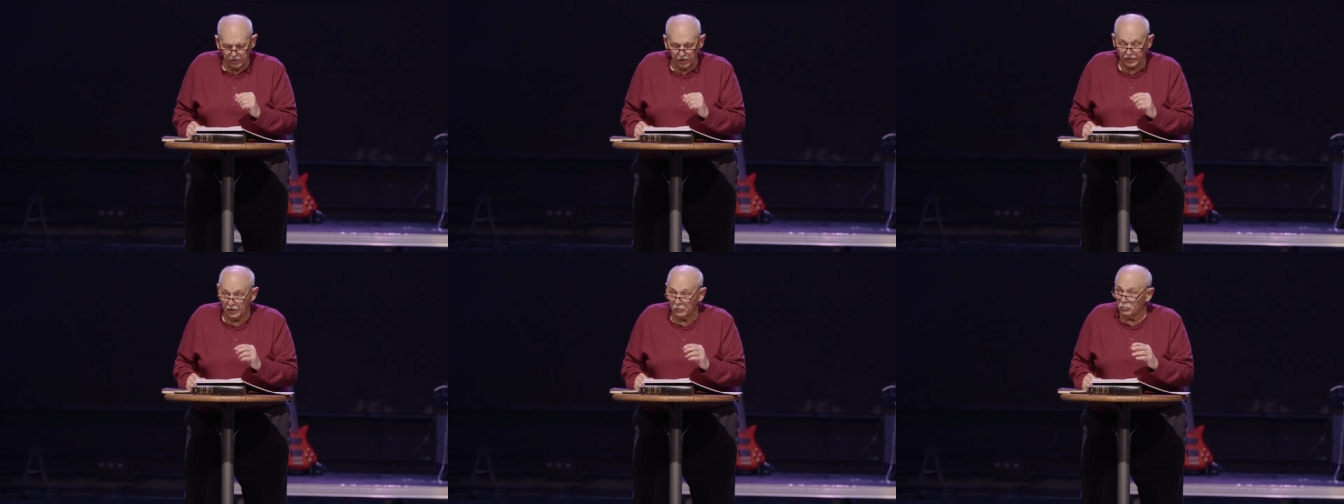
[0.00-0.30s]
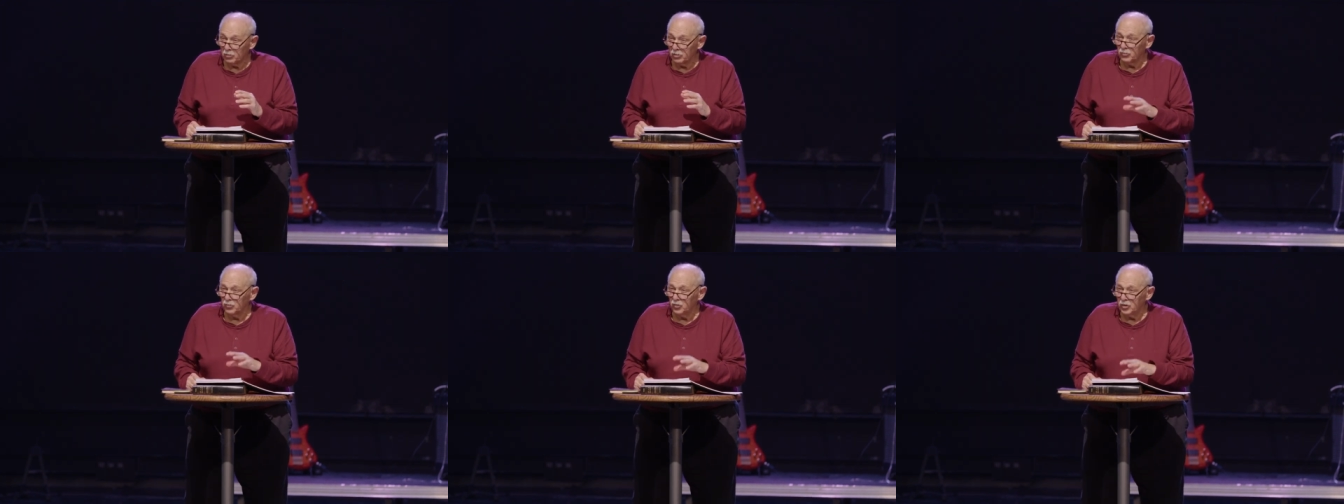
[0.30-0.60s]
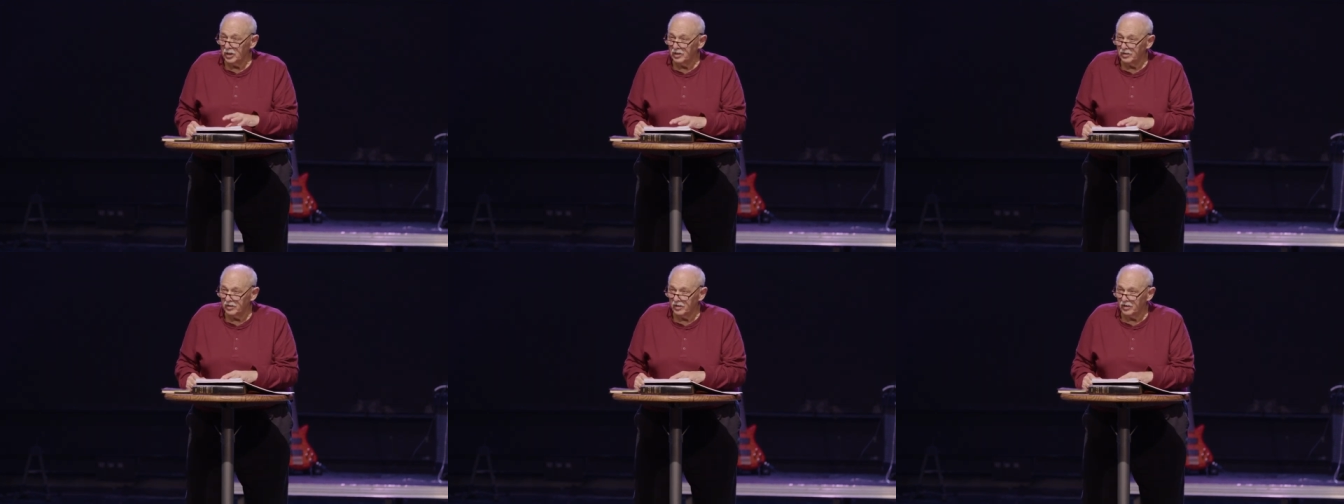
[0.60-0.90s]
And I'm going to
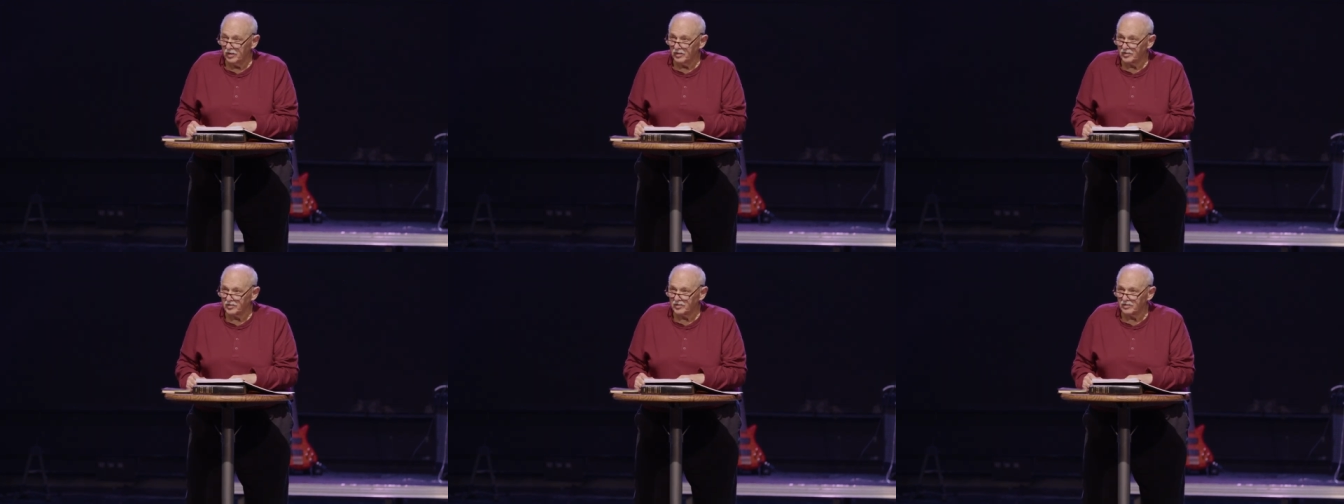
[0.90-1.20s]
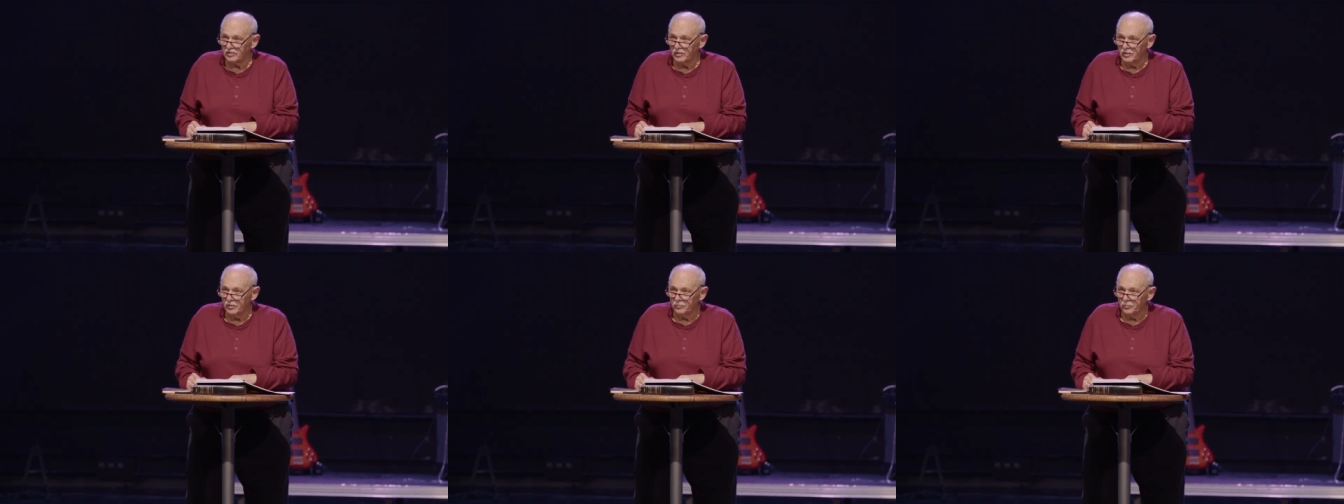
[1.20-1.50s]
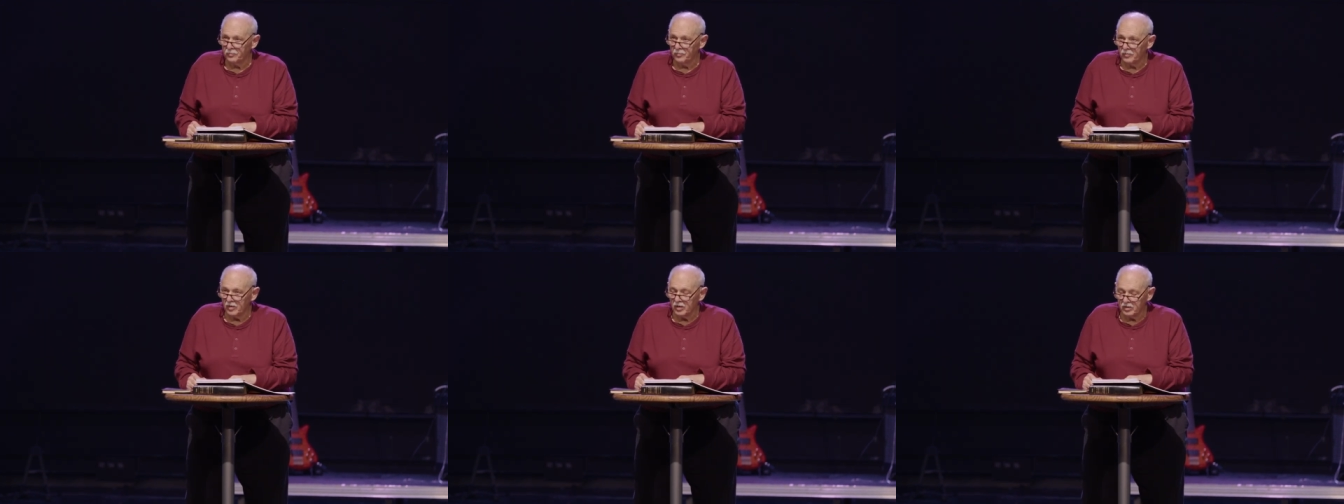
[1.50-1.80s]
read this
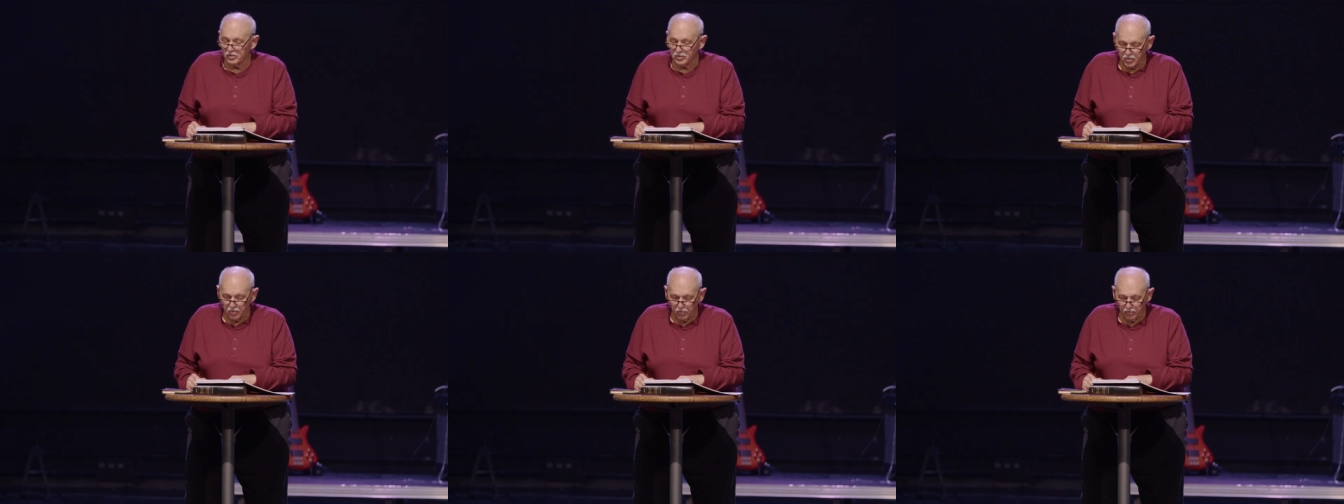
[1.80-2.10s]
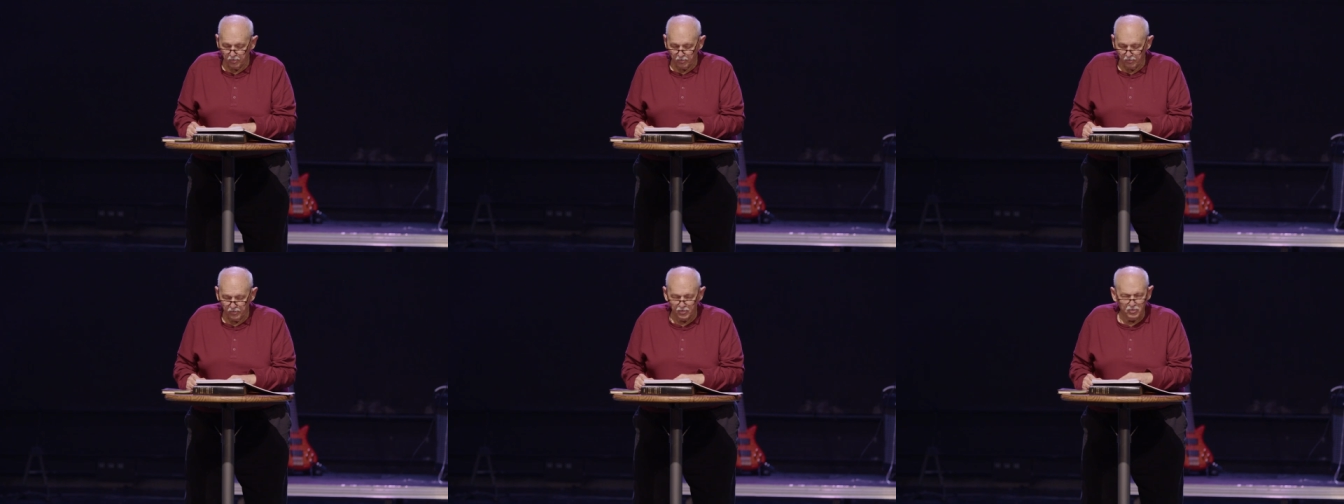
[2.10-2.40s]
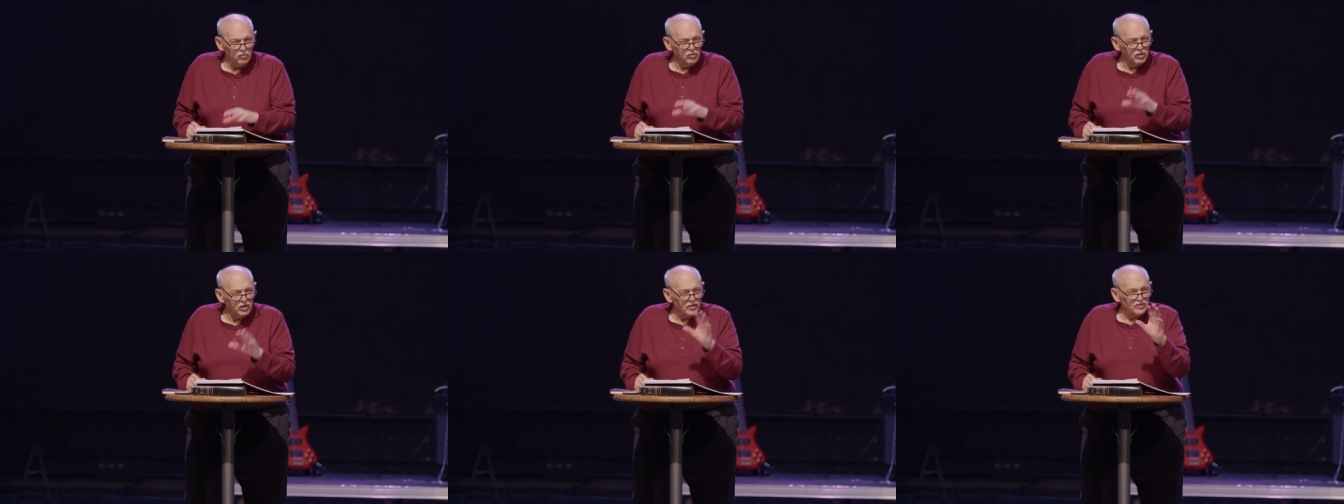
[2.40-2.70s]
to you, and
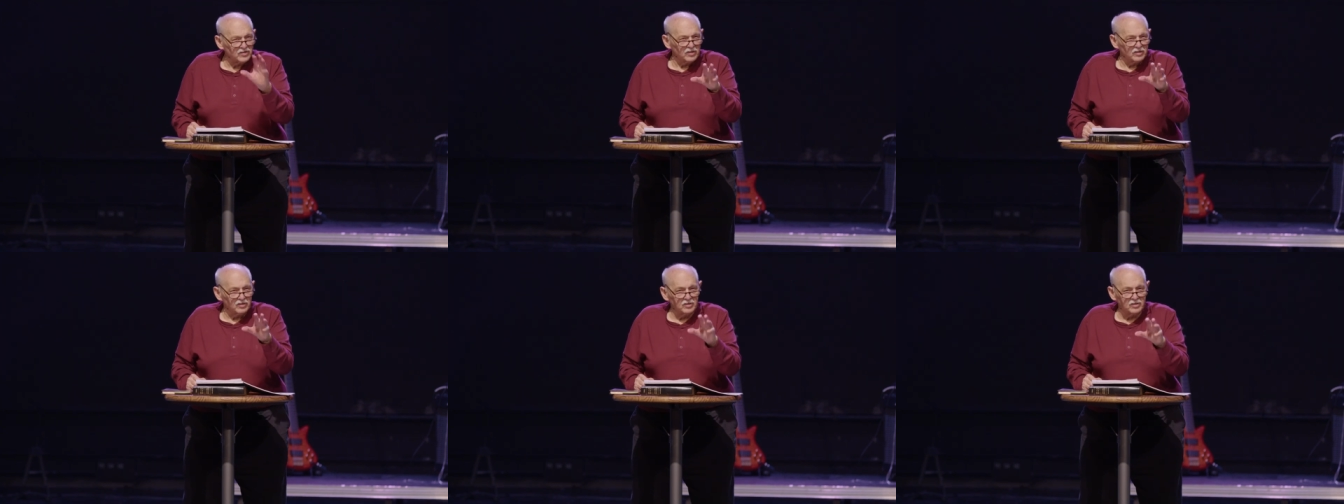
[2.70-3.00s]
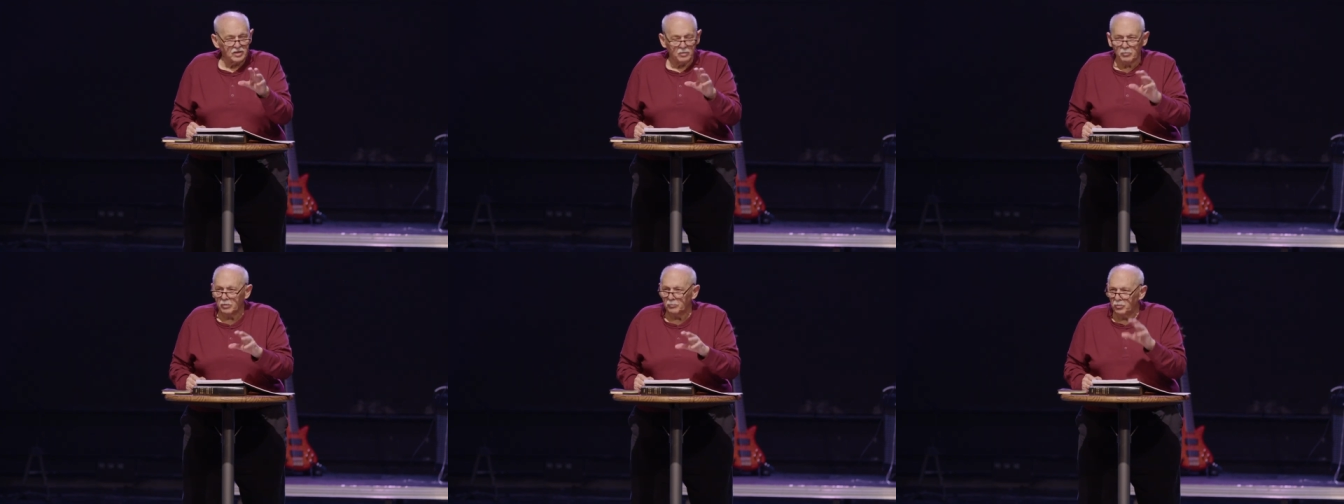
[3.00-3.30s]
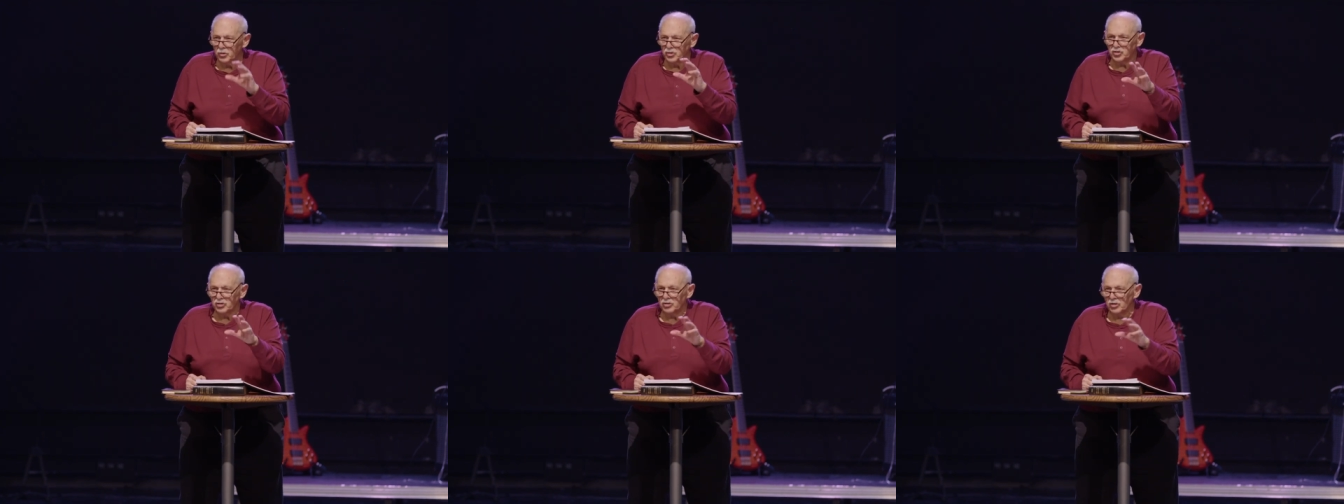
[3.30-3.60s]
you listen, because I'm going to
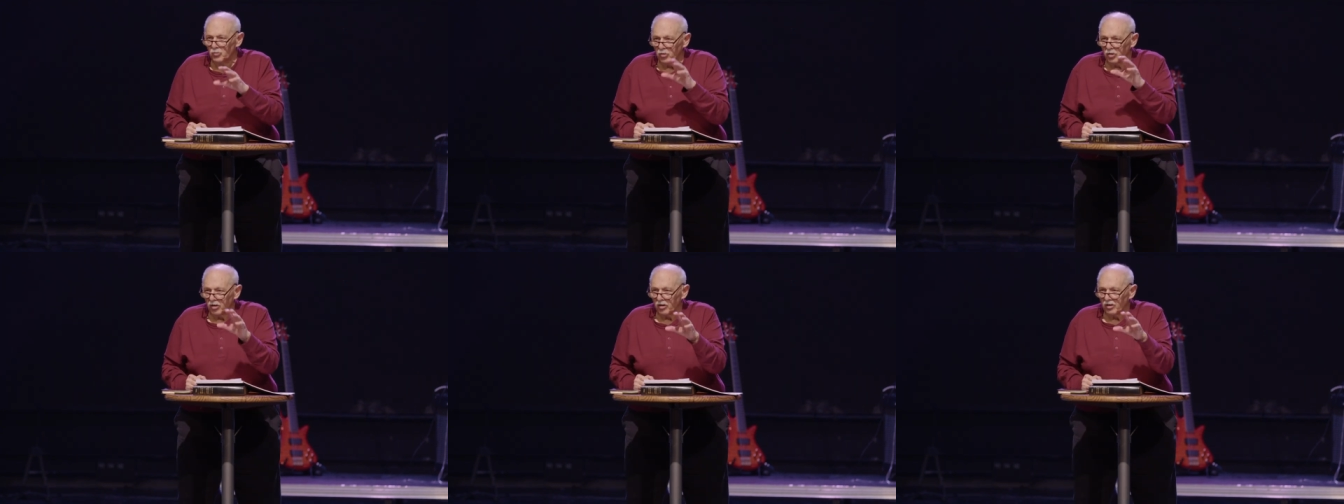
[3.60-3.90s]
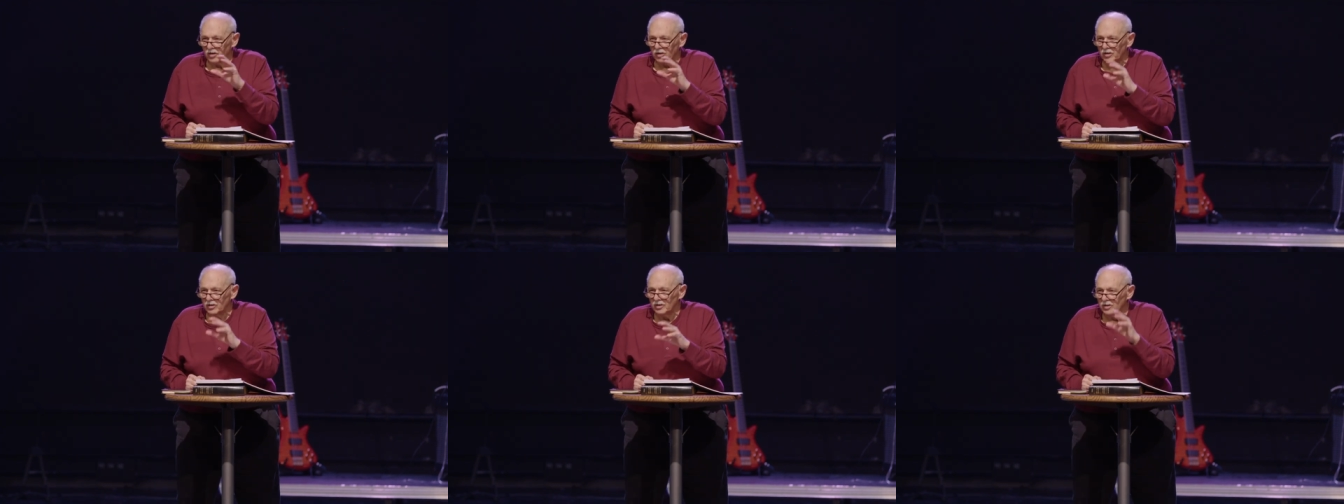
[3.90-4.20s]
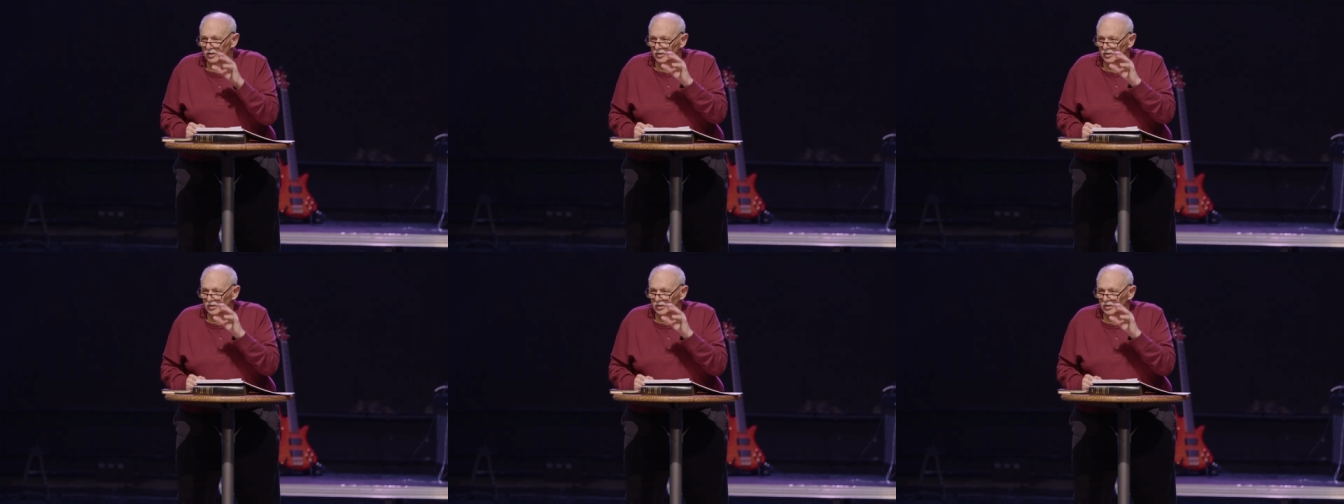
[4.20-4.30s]
put you to work.